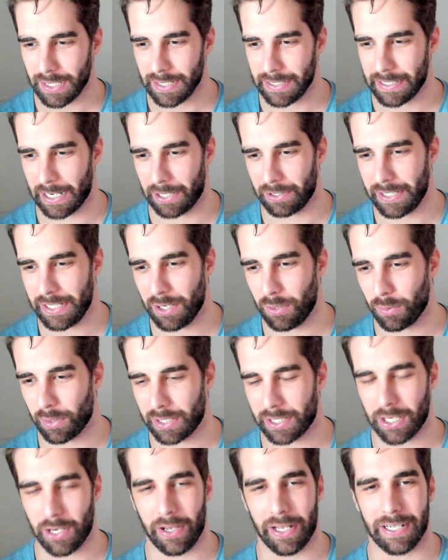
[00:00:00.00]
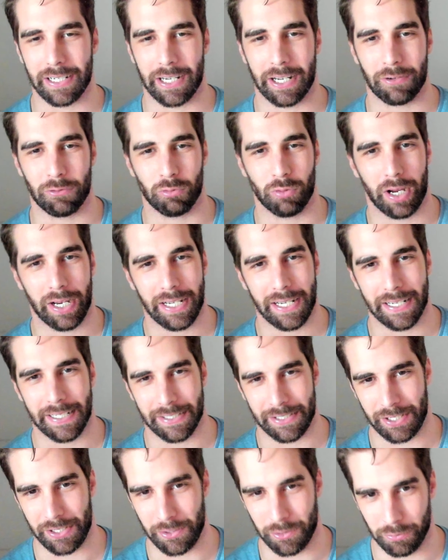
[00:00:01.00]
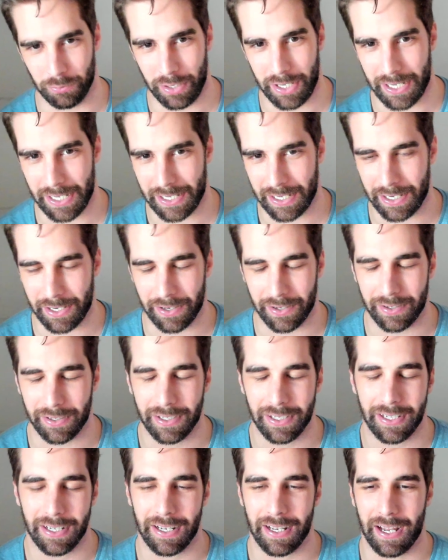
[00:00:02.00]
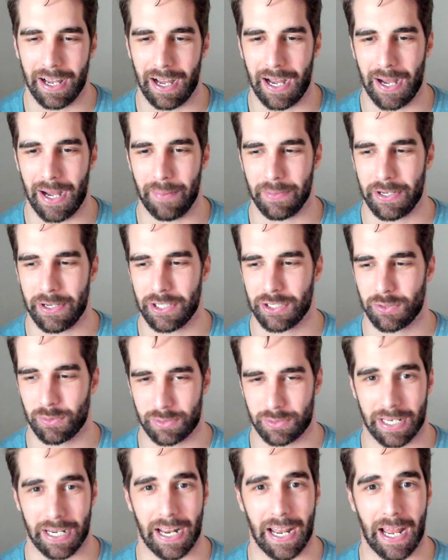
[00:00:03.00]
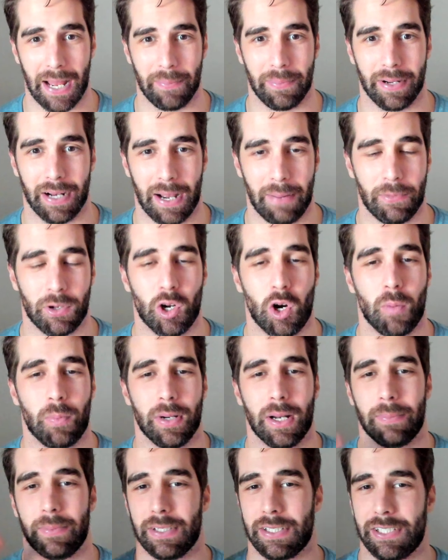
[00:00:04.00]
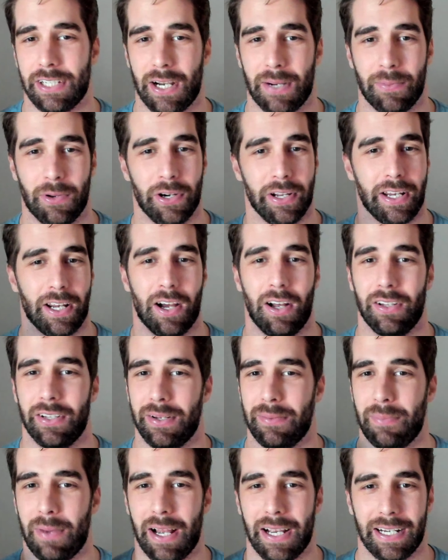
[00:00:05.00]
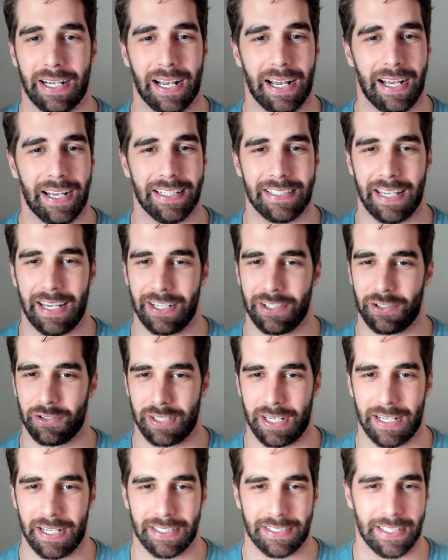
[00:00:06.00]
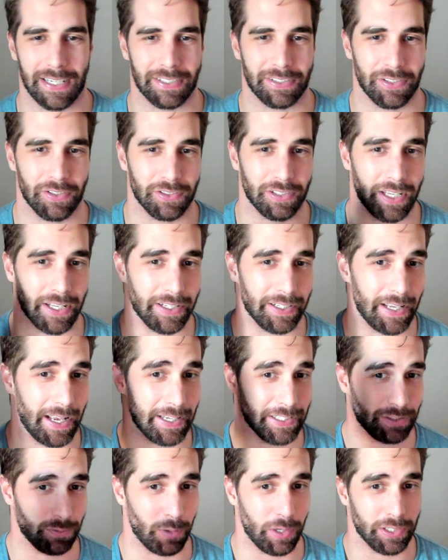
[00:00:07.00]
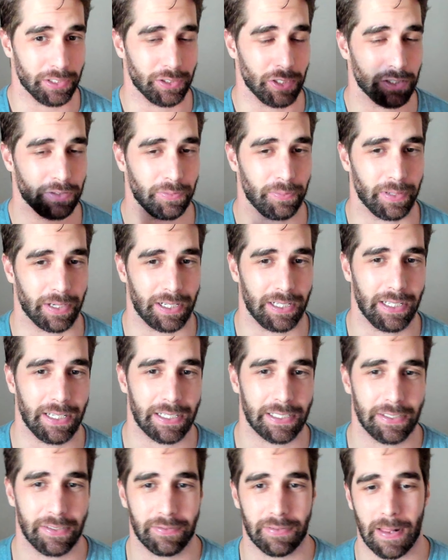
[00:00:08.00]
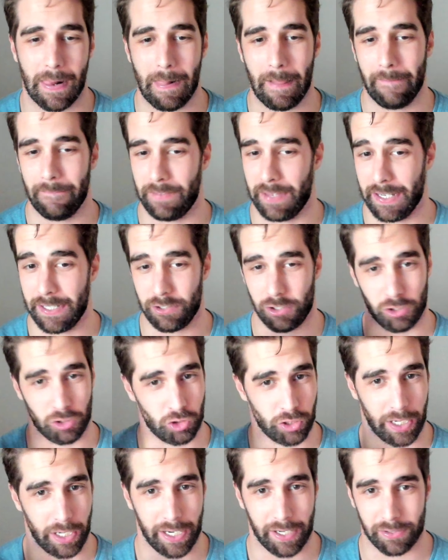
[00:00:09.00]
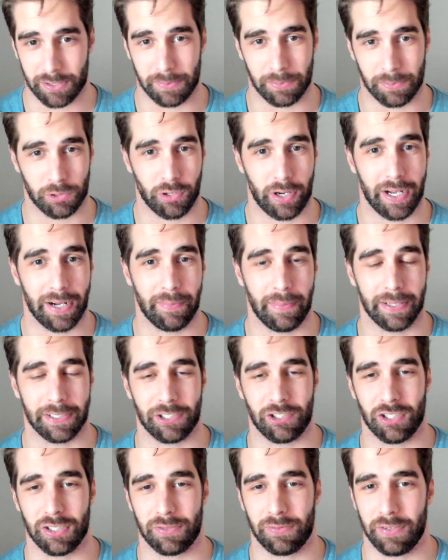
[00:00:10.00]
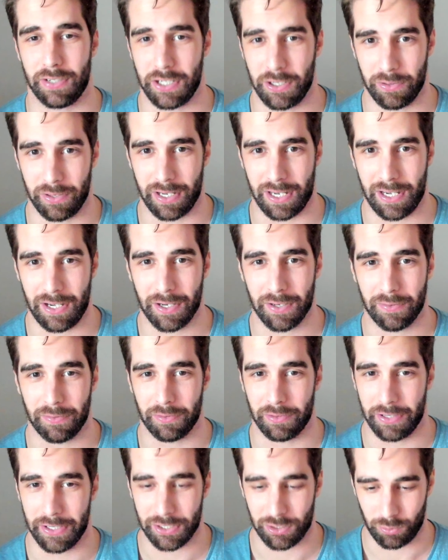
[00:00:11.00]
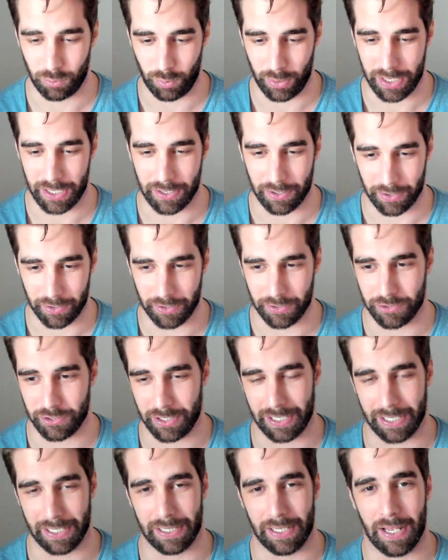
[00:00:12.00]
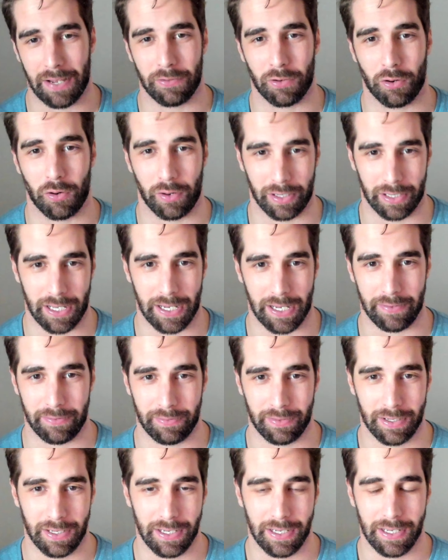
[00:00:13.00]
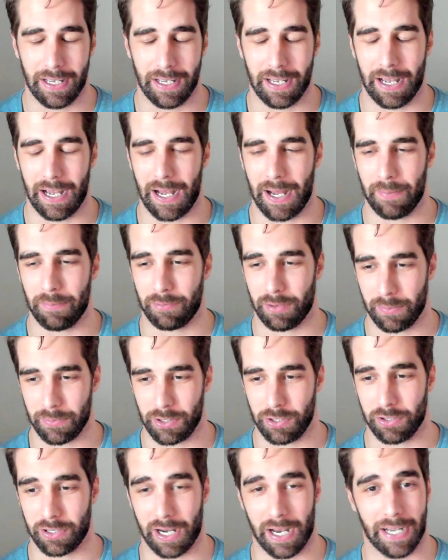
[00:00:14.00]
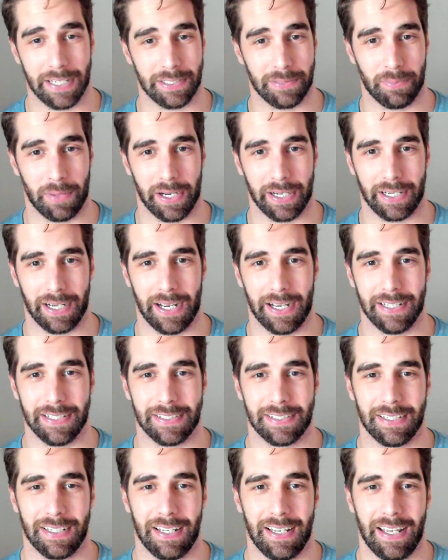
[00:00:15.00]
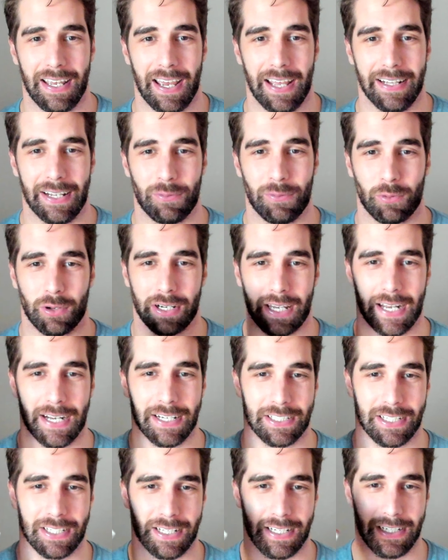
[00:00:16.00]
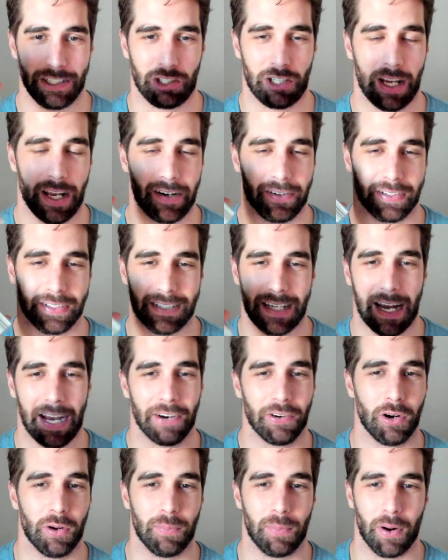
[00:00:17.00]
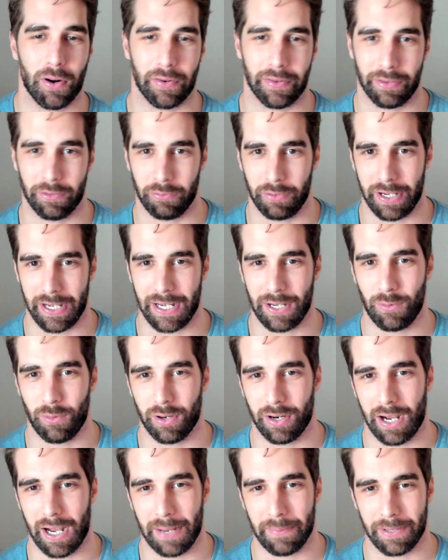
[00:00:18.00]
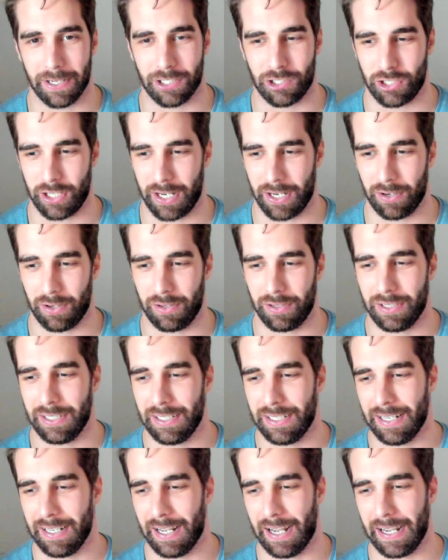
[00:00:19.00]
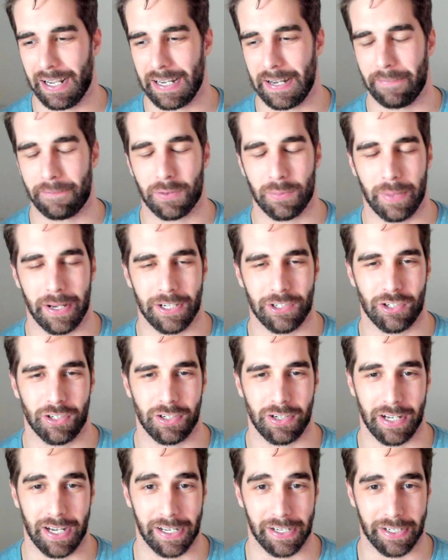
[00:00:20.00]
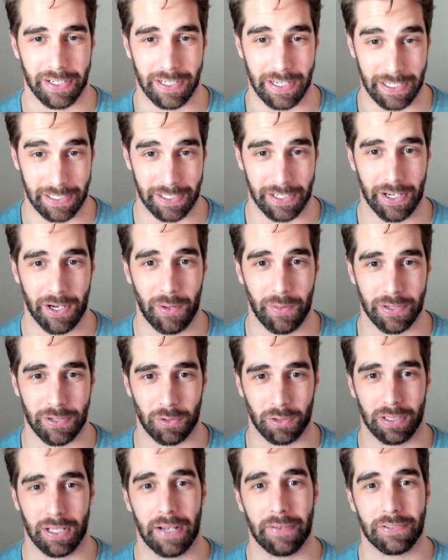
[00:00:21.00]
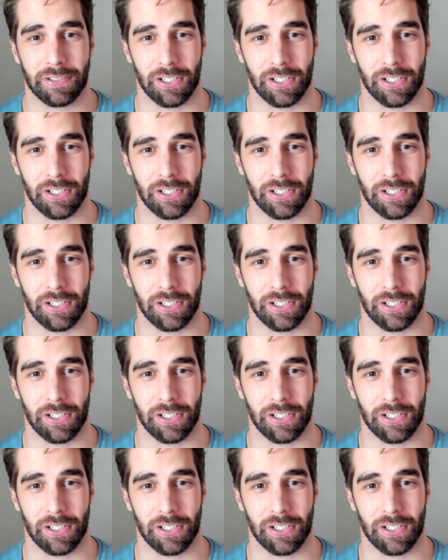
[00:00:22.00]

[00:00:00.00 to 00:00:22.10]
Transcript: Now, Leo, we're gonna go ahead and get right into your reading here. Um, here's what's going to happen. I'm going to open up the ceremony, call in my guides, angels, ancestors, and as well as those from the collective. Then just channel some straight-up messages for you to hear for this week, urgent in love or in life, um, from your guides and my guides. And then we're going to get into the channeled tarot part of the reading, where I'm going to channel uh, information you need, need to know in your love